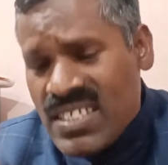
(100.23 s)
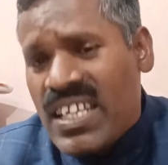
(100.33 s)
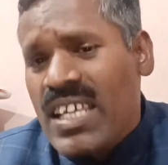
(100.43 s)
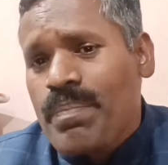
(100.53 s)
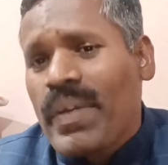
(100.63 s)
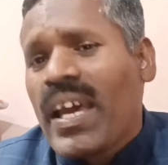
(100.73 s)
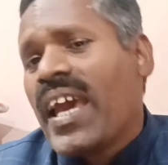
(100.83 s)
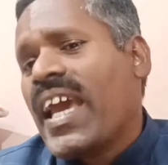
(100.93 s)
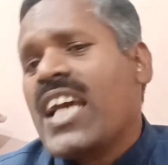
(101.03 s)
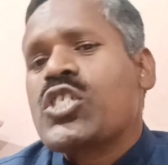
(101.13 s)
sleep
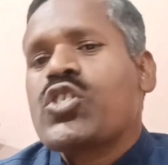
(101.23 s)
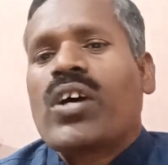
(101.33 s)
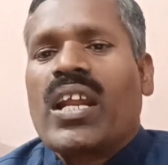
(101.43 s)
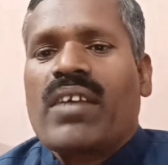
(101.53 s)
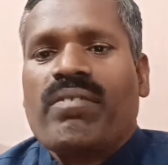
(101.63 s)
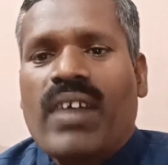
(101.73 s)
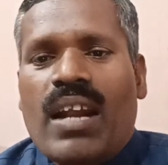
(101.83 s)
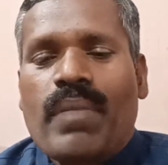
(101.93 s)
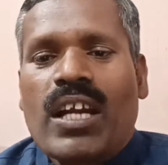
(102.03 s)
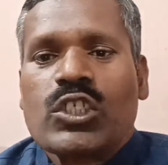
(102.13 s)
is your
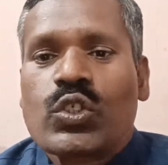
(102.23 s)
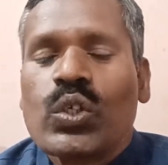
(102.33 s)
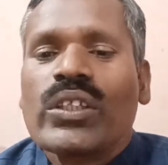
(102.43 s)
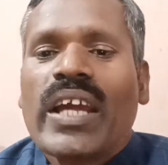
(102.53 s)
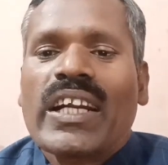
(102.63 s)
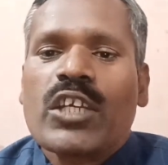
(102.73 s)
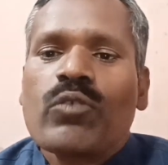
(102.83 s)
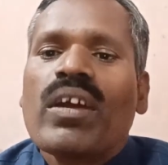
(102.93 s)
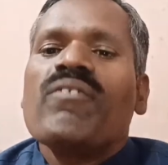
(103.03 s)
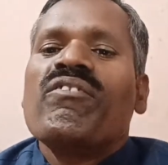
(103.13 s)
requirement so that you
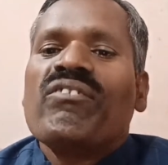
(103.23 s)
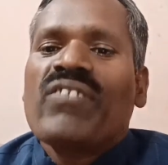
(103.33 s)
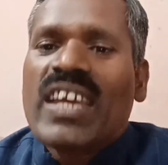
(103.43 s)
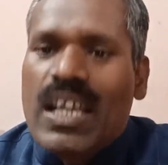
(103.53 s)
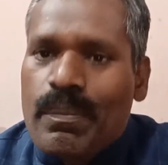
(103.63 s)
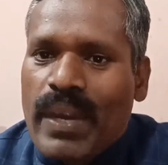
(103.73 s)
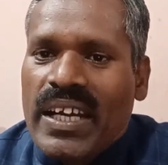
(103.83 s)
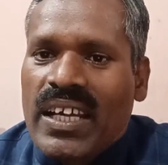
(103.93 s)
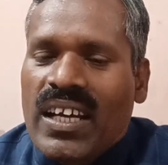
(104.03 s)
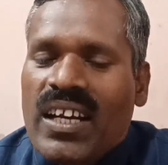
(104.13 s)
will feel
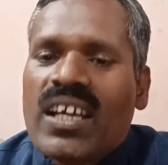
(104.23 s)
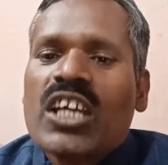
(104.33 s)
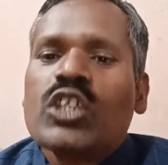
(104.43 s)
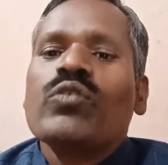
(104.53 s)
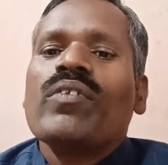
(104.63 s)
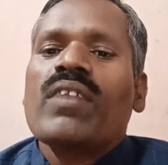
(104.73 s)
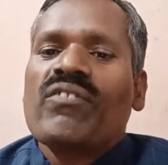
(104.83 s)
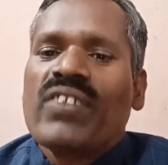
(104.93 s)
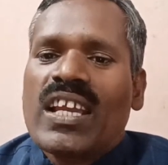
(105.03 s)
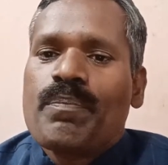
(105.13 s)
better, you will
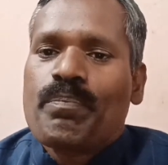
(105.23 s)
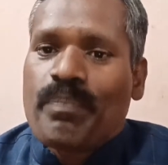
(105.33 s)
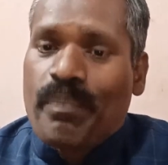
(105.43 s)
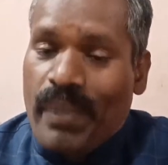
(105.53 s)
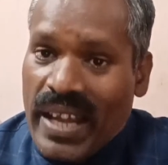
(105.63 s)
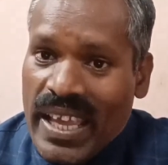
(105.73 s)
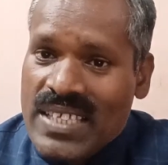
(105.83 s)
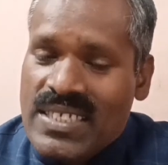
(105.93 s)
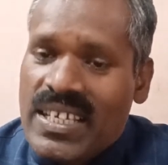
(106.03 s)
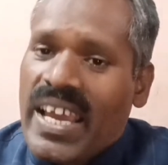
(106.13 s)
feel
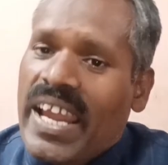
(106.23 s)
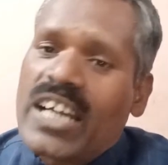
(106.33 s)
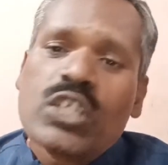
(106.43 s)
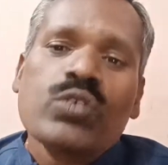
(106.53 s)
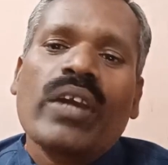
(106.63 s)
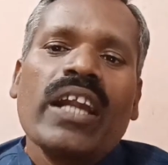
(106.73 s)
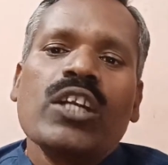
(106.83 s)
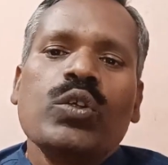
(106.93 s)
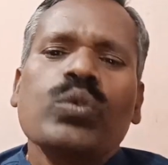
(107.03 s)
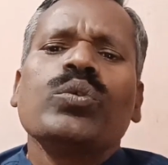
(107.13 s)
fresh, and you
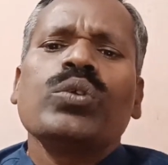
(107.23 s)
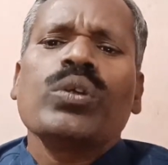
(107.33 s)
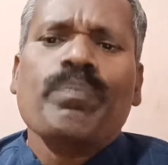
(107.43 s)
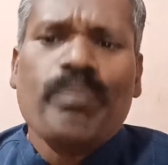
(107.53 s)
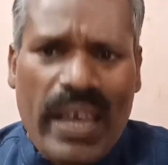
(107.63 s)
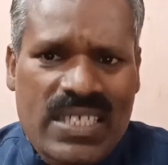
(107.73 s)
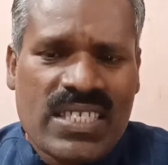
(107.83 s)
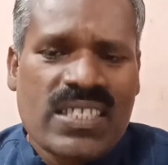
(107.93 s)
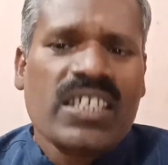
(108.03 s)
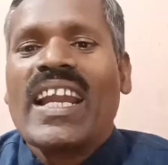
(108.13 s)
can do best.
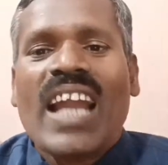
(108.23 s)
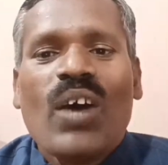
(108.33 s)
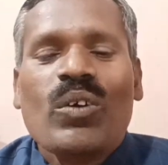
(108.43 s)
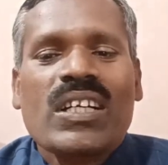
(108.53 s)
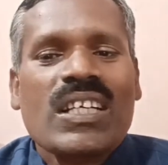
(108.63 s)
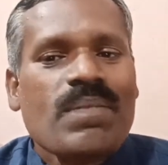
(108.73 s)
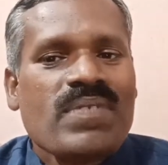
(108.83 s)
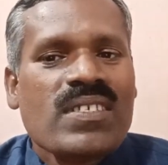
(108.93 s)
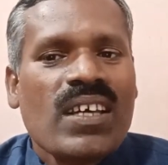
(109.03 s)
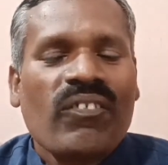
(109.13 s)
Now tips
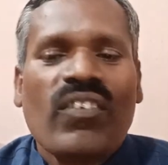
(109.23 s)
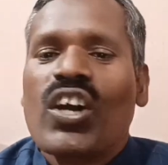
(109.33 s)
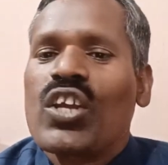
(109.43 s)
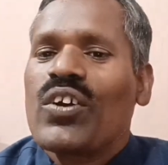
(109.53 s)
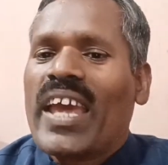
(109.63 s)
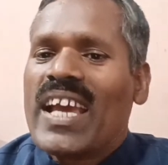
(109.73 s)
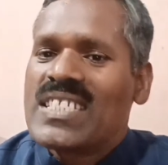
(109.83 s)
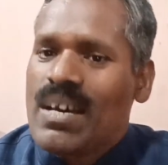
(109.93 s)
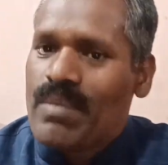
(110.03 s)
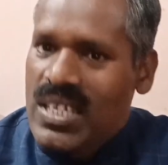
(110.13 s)
for your
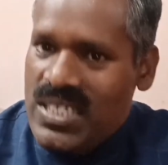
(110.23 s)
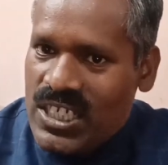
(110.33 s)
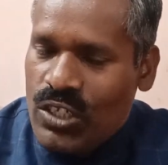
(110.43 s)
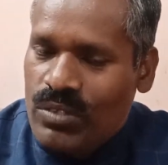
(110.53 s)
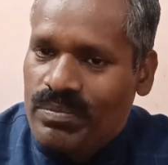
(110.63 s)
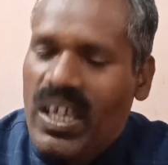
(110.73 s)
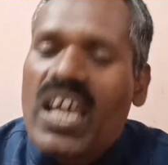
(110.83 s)
examination room.